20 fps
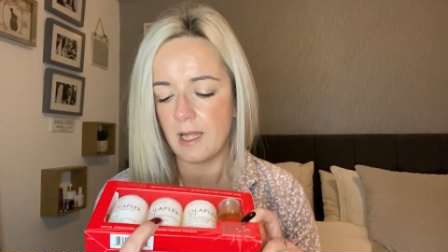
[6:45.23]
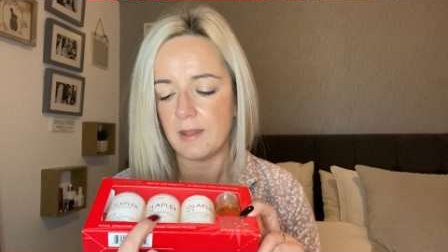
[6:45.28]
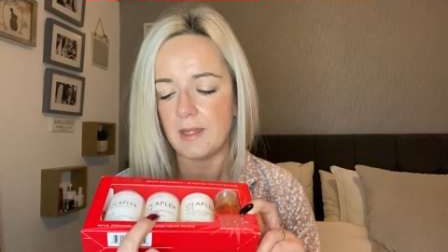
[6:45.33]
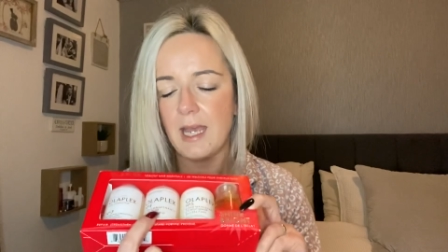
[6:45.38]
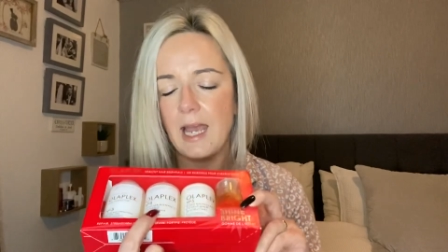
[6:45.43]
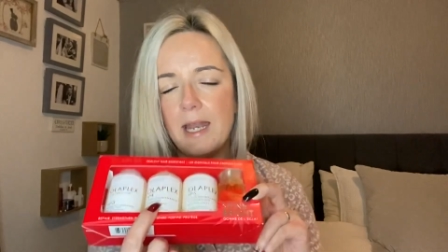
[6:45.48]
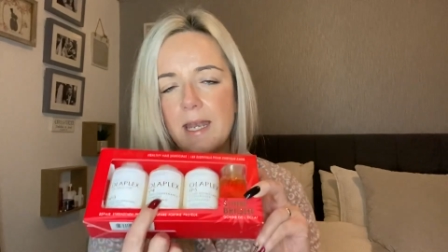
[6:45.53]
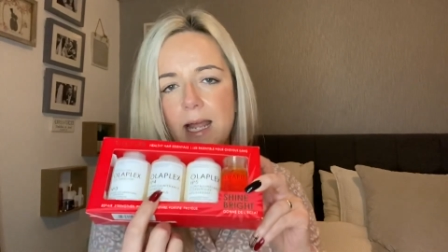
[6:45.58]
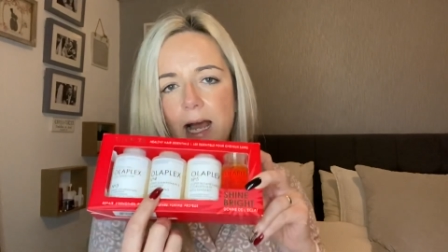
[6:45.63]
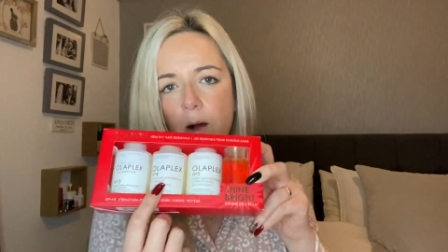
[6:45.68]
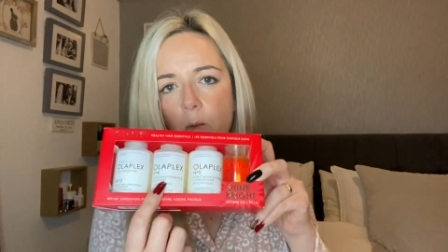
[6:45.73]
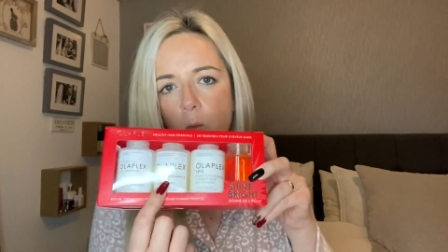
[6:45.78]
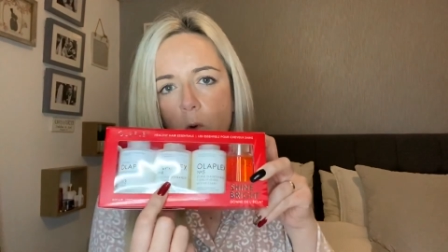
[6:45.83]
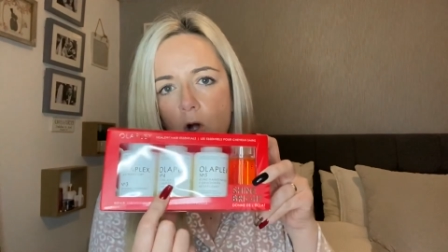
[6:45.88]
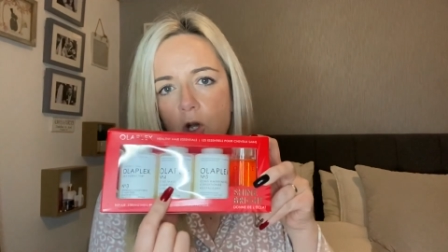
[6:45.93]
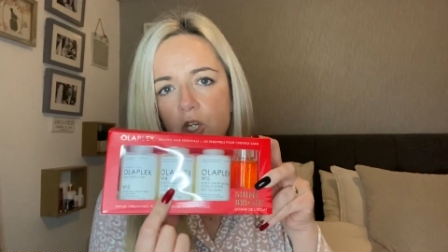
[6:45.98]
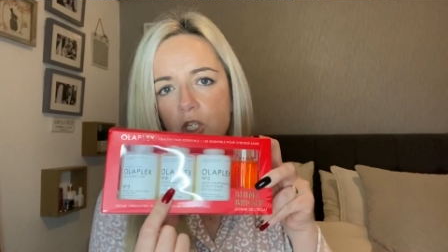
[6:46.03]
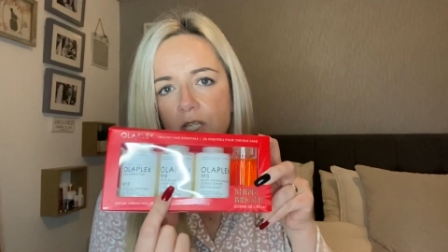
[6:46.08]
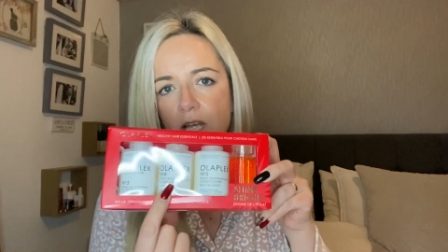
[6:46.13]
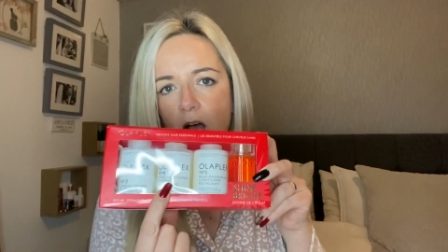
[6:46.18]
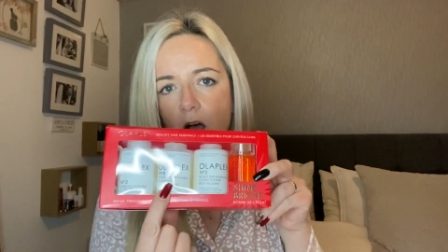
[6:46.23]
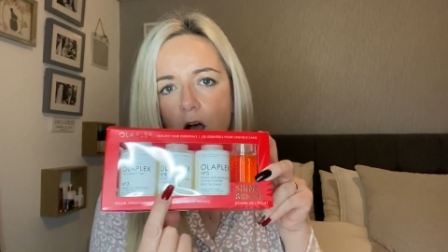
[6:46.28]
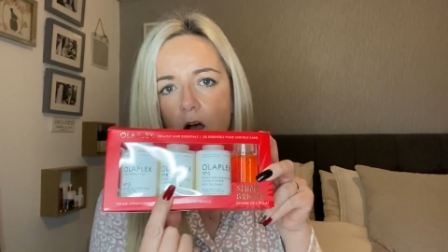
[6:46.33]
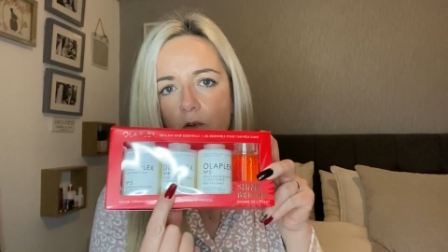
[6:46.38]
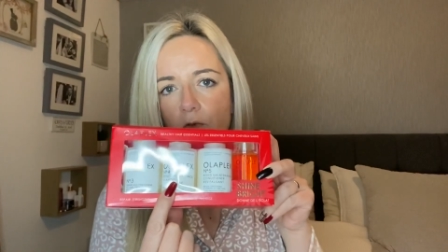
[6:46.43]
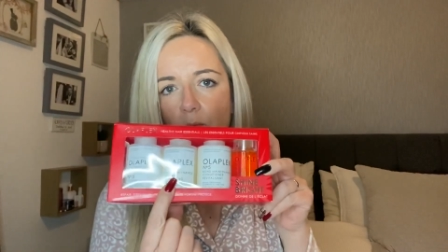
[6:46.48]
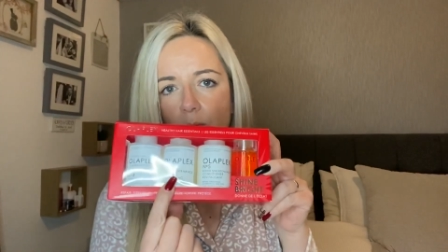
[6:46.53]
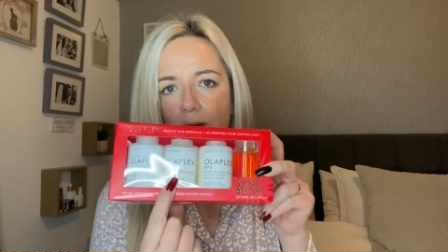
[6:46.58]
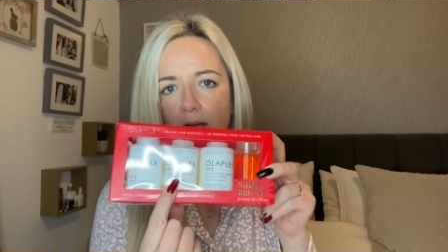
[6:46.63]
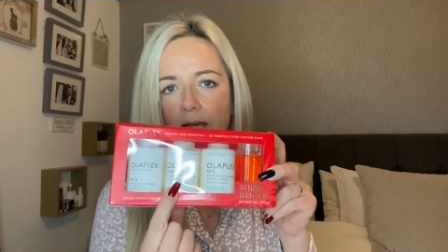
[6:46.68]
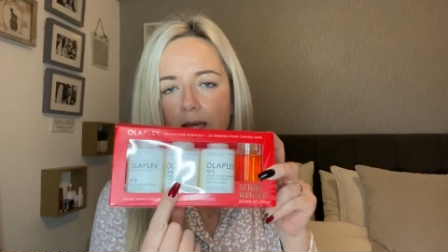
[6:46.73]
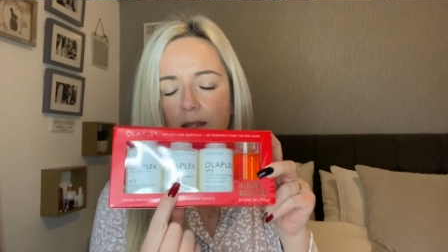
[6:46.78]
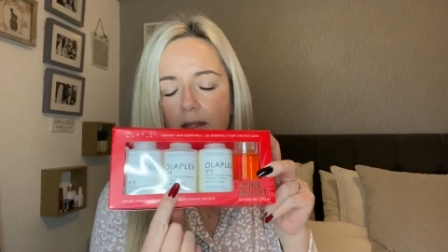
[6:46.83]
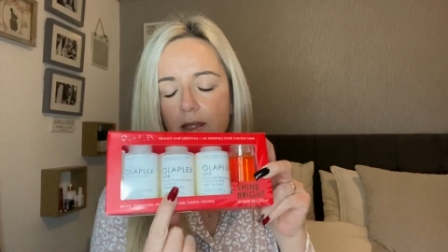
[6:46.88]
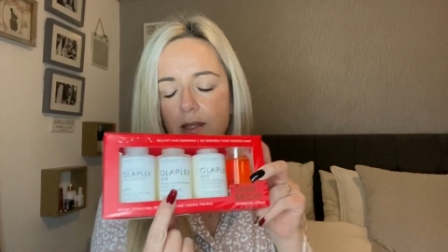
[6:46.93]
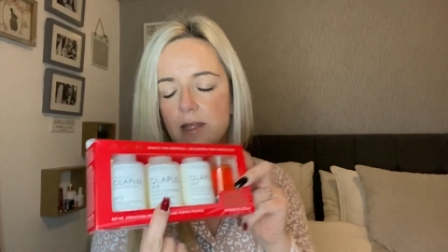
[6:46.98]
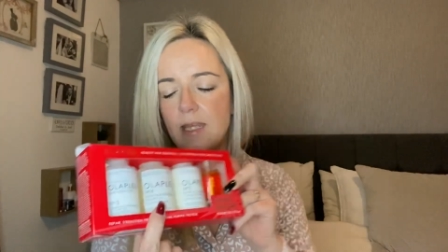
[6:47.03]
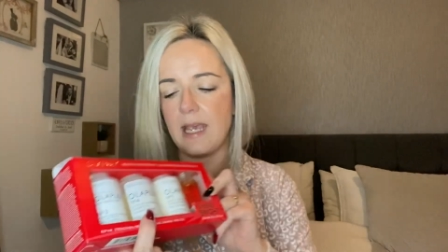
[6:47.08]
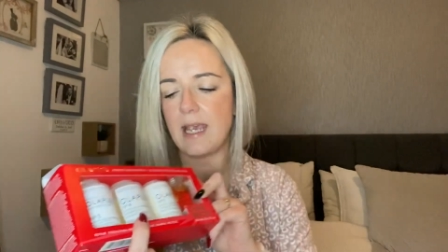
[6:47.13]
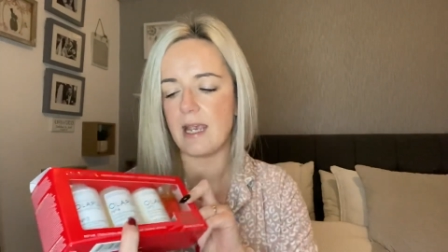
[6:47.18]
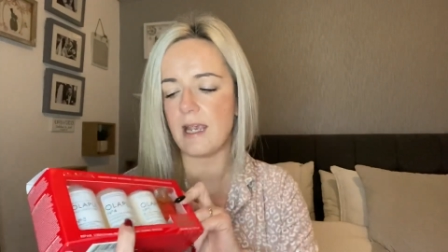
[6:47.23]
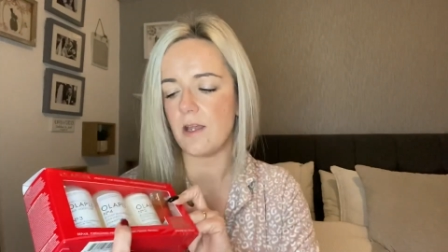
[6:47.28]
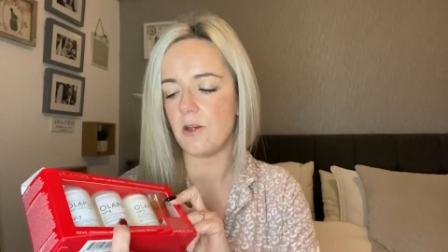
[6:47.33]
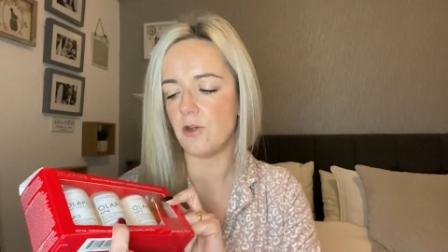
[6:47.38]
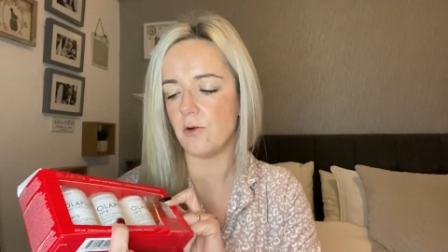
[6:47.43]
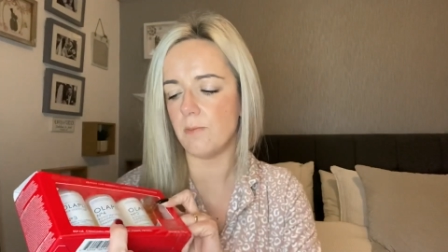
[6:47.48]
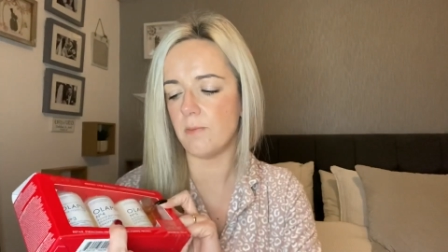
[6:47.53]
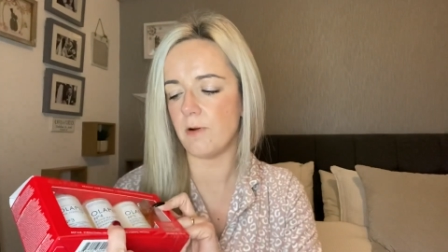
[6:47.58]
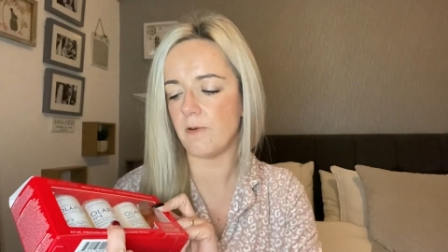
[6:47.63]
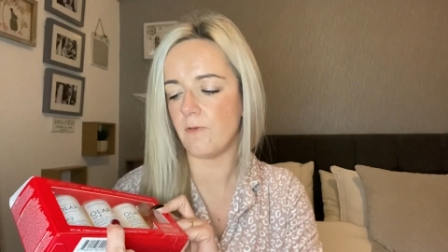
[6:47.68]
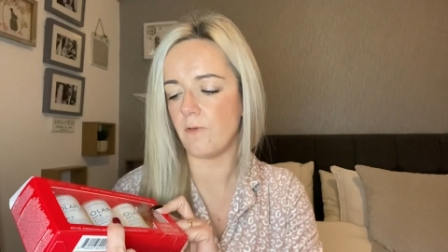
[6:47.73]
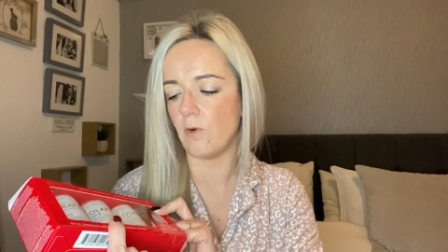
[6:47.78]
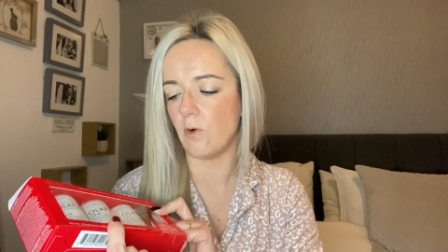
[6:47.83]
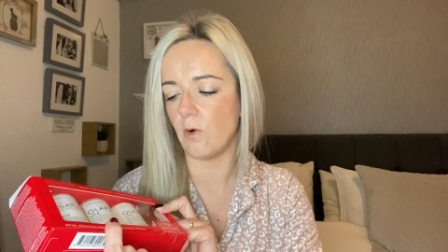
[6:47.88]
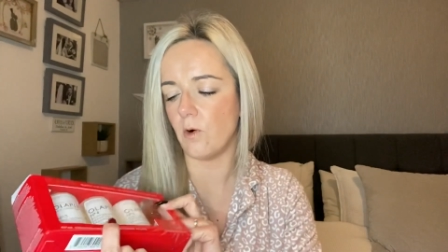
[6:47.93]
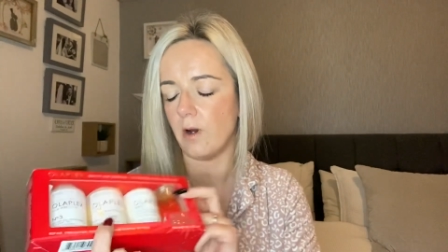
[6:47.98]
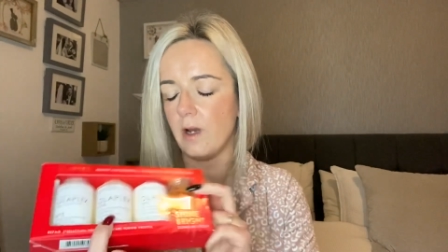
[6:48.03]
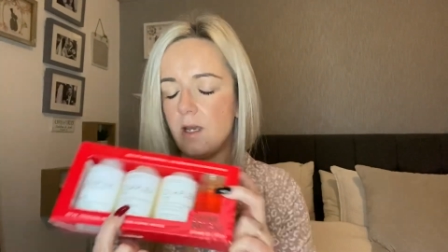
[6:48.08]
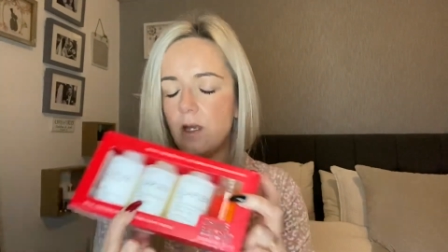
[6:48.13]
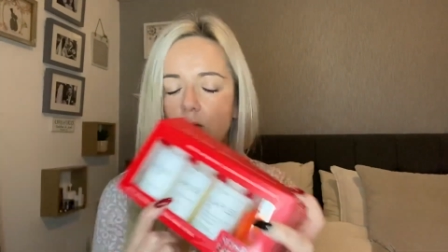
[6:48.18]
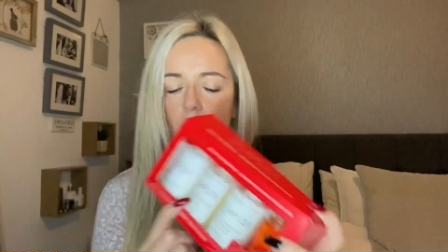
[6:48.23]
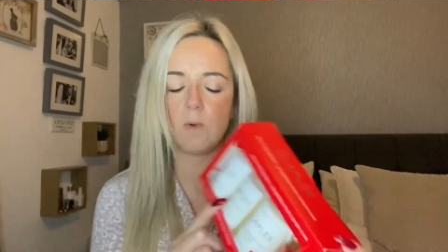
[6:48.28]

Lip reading: Then I wash that off with the number 4,